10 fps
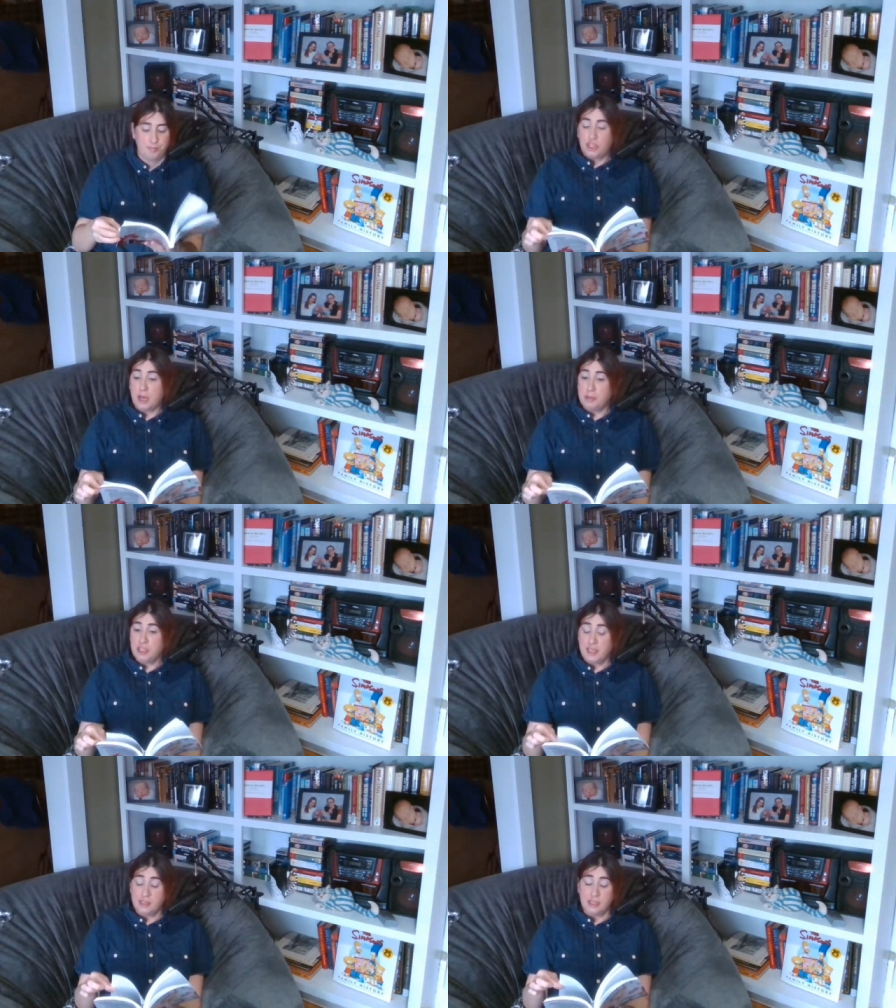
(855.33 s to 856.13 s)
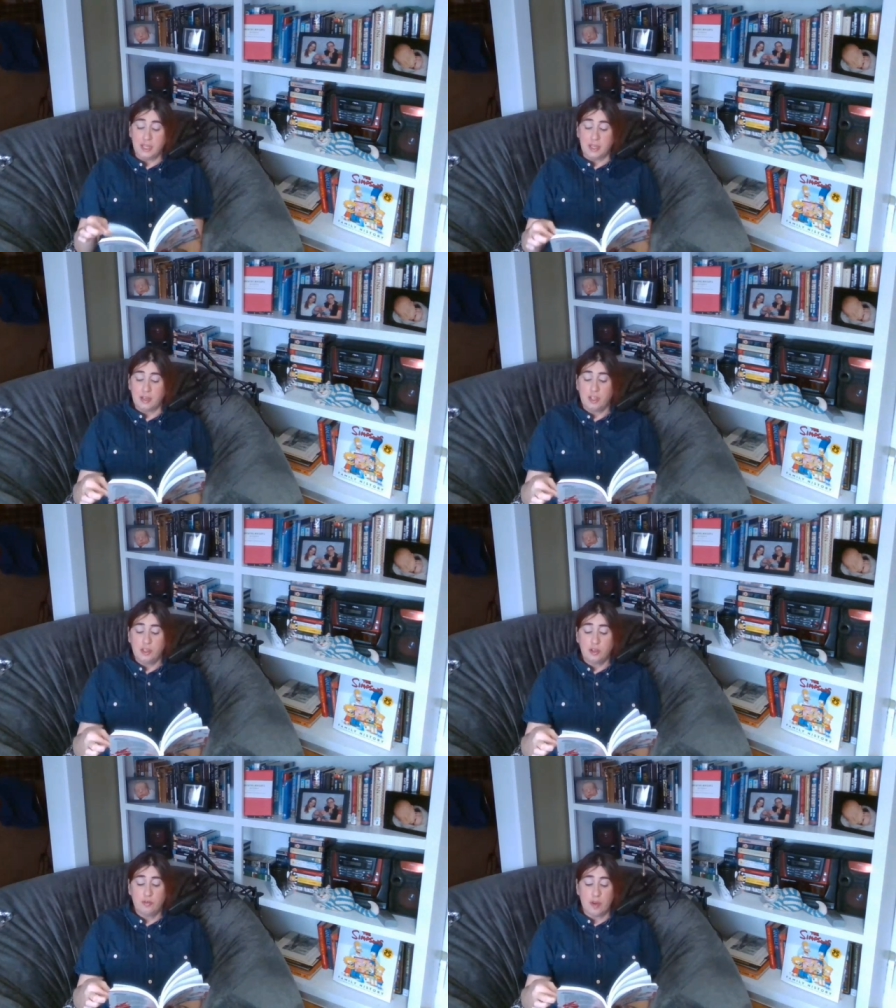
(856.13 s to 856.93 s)
Chapter 19,
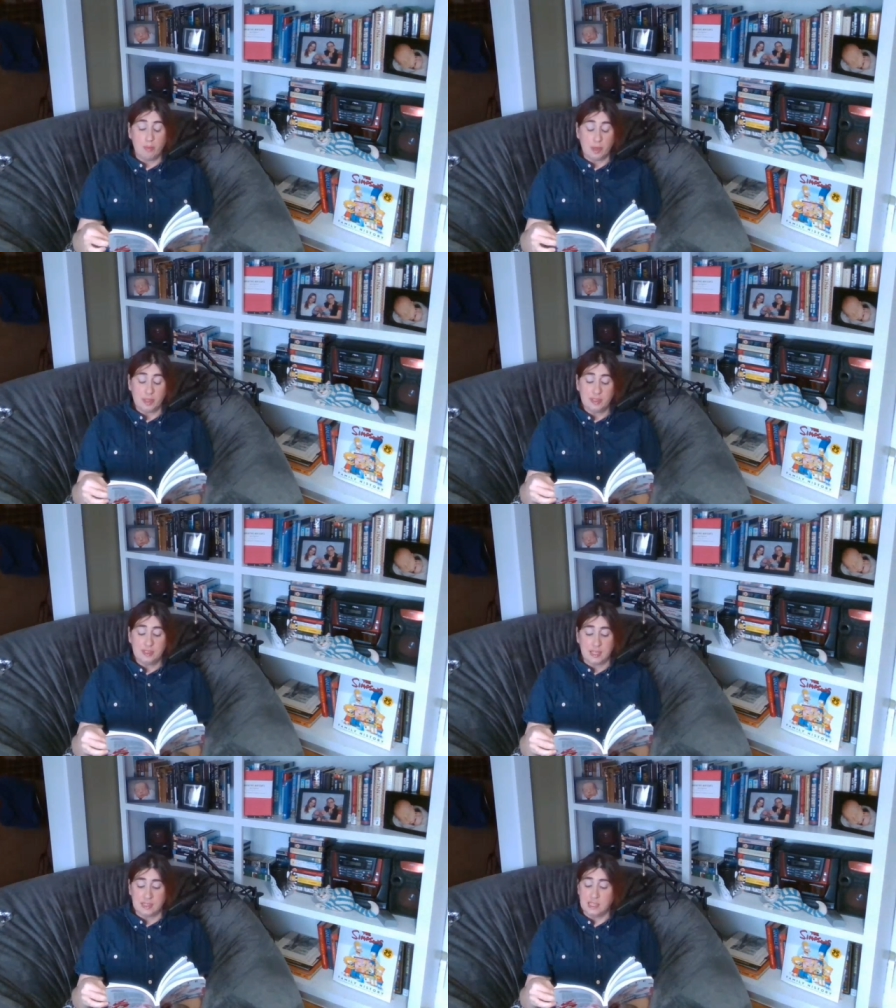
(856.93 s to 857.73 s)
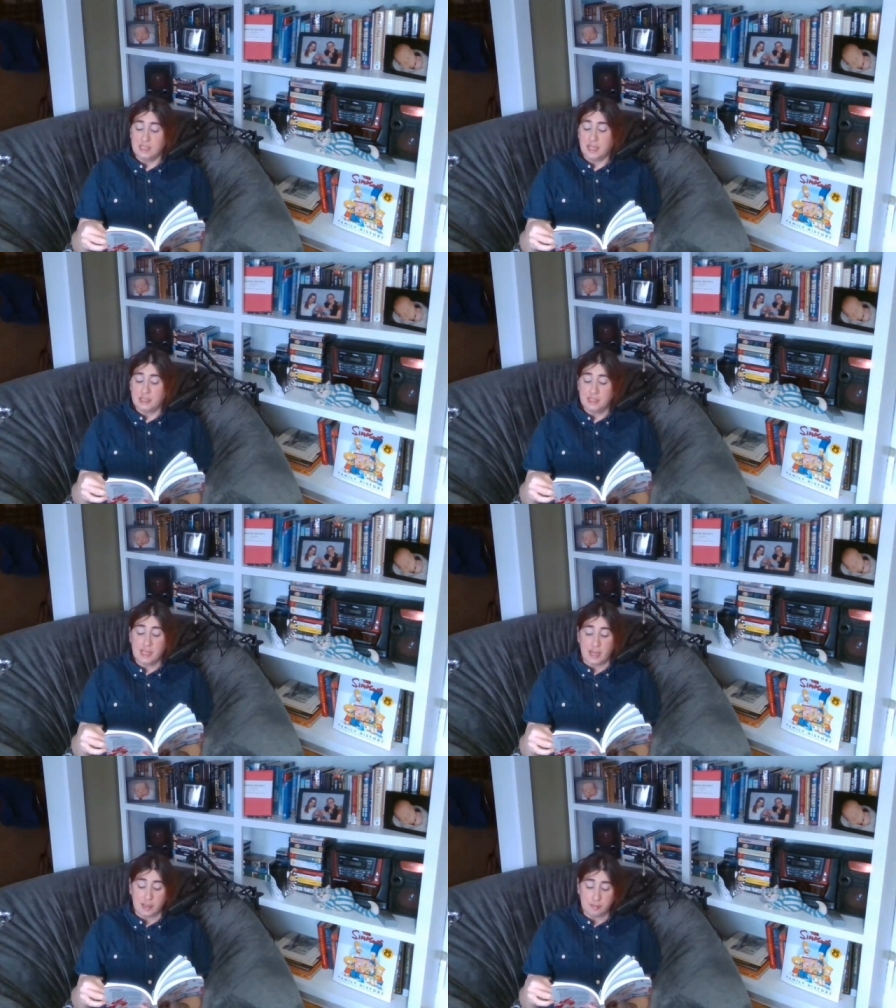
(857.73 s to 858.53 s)
November
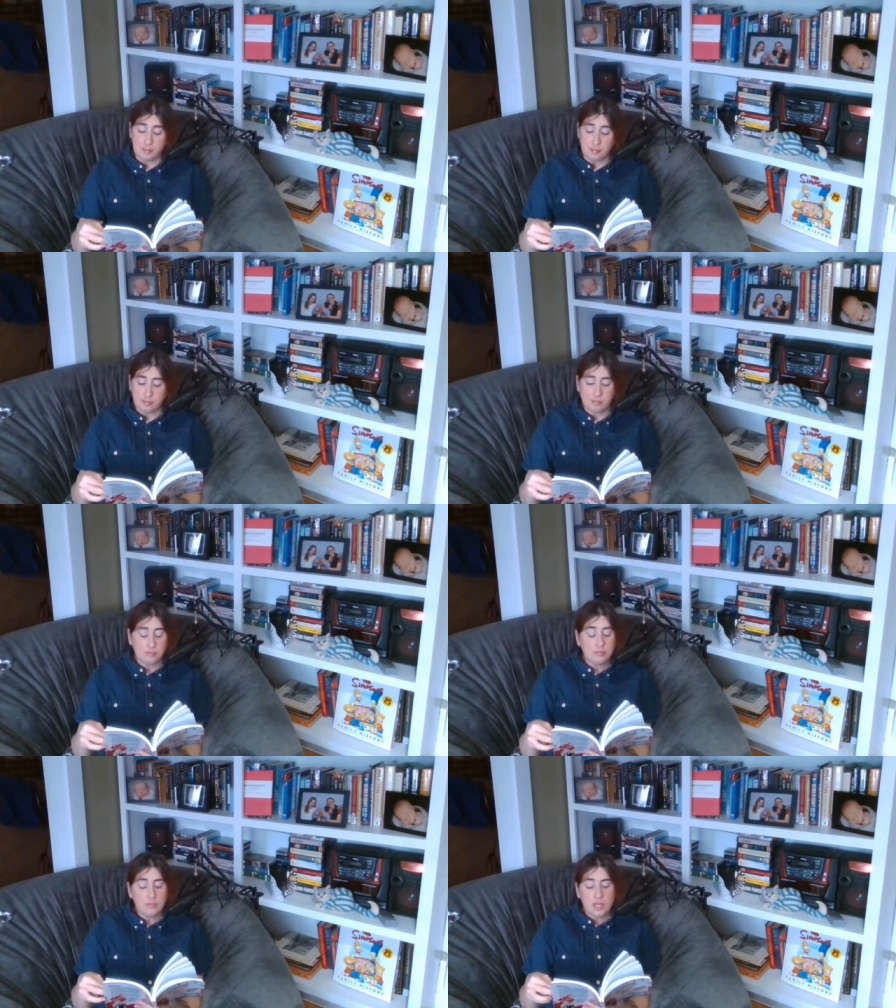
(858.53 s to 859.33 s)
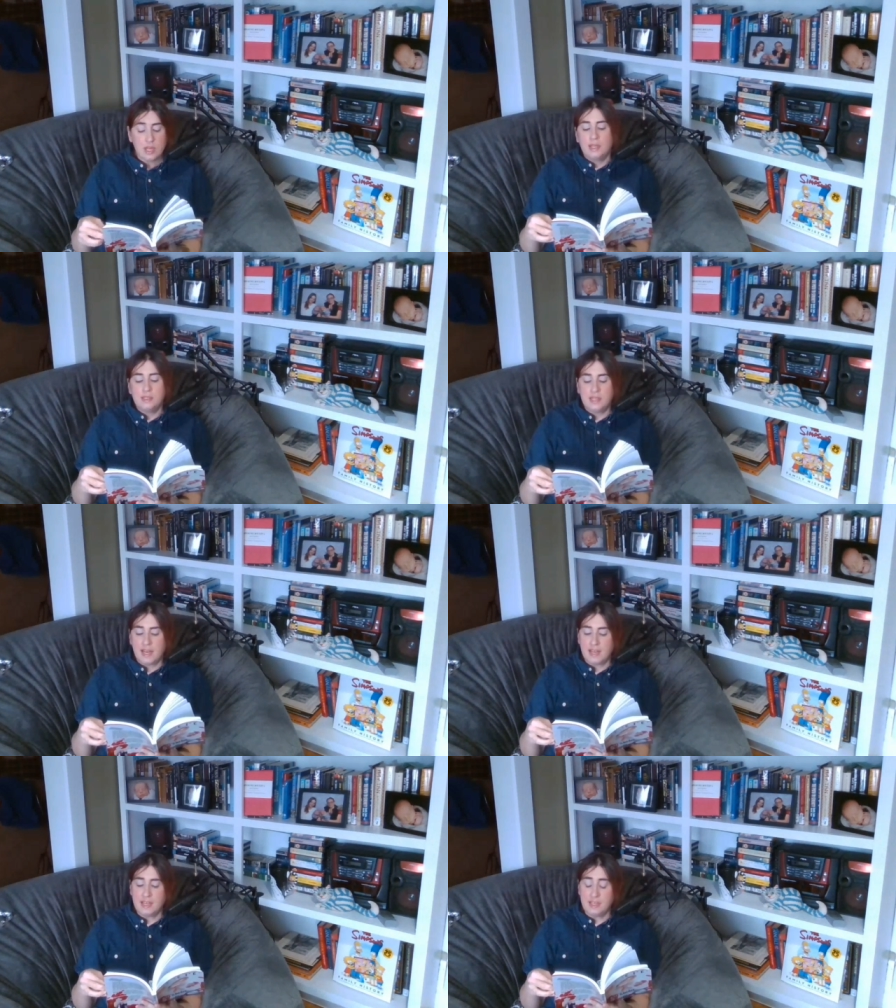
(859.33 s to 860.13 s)
1999.
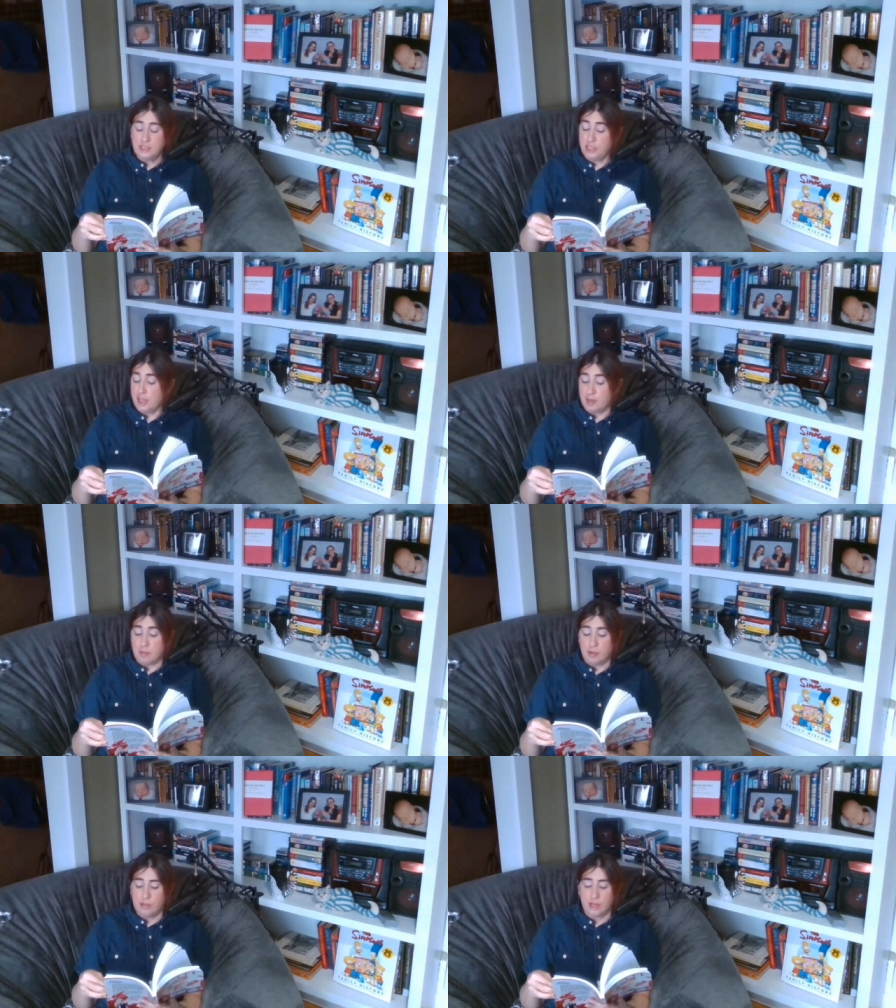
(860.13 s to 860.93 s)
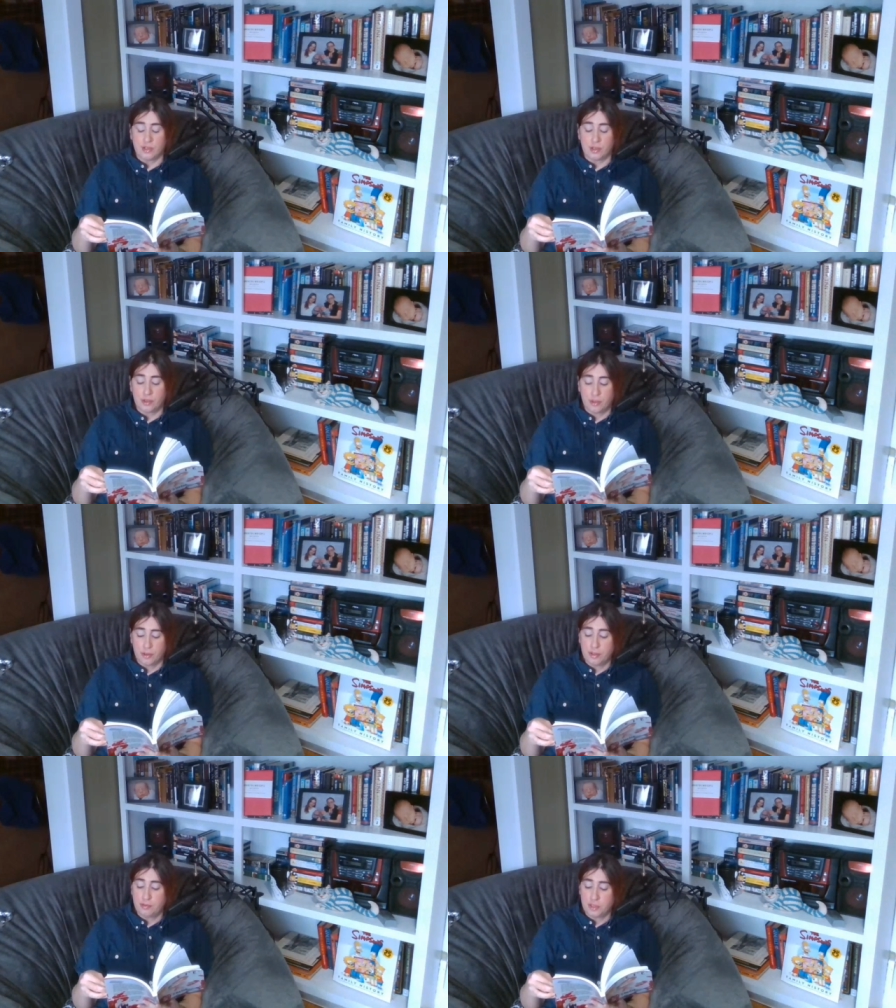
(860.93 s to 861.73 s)
Diana and Tim went on their
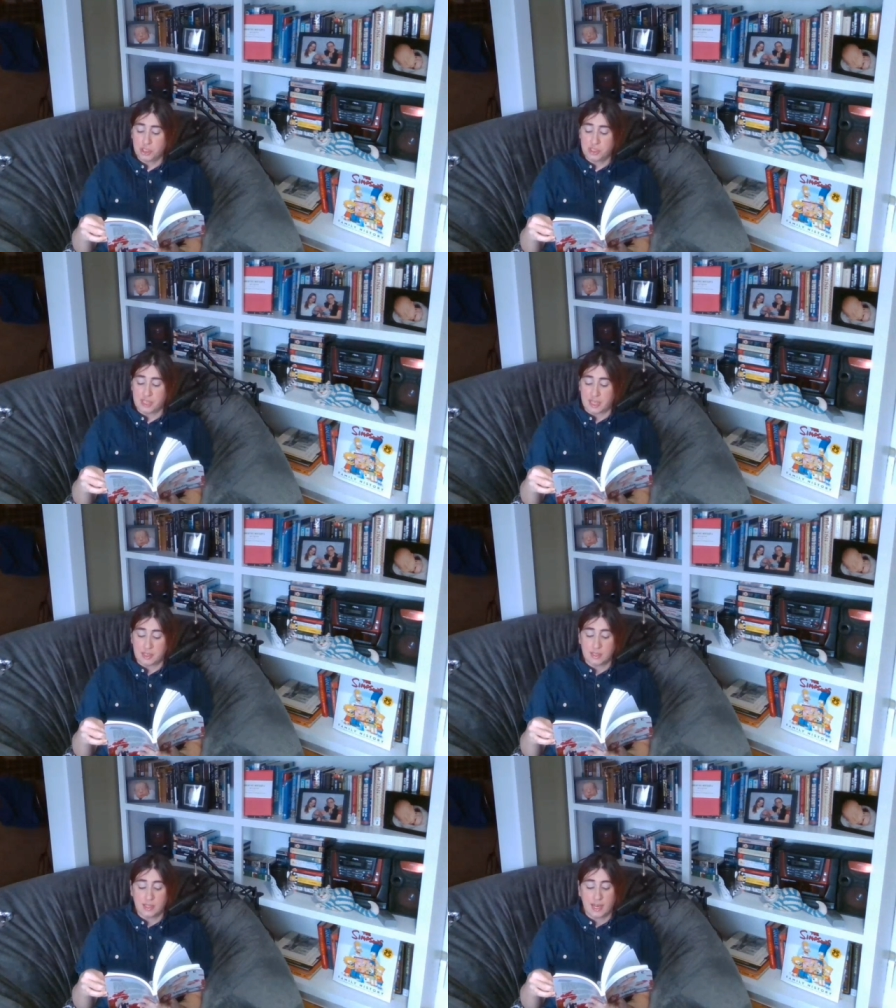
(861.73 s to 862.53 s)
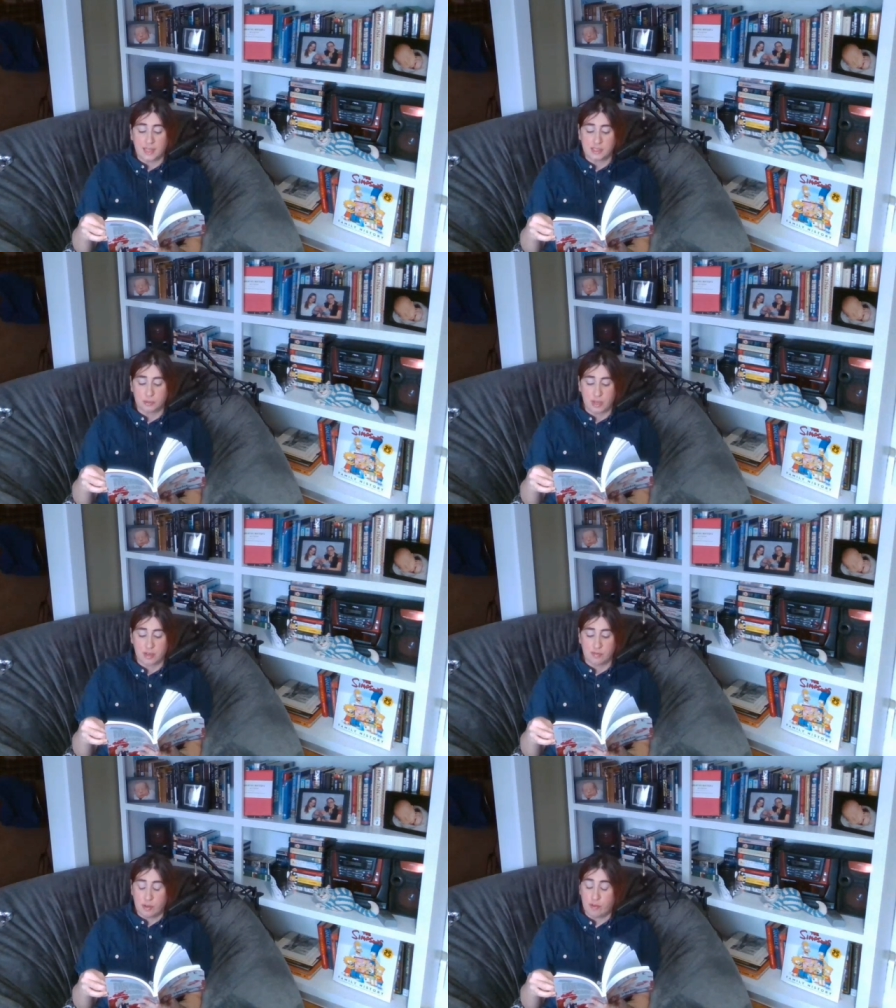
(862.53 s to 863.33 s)
third official date the last
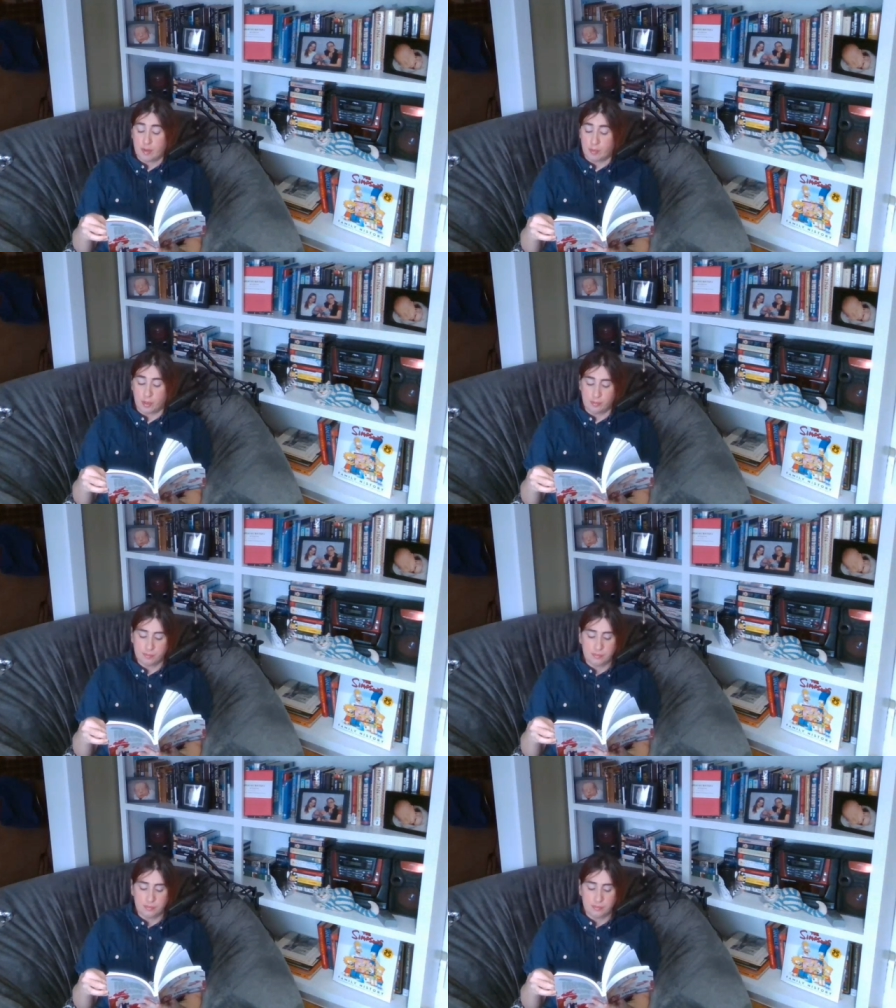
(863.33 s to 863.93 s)
week of November.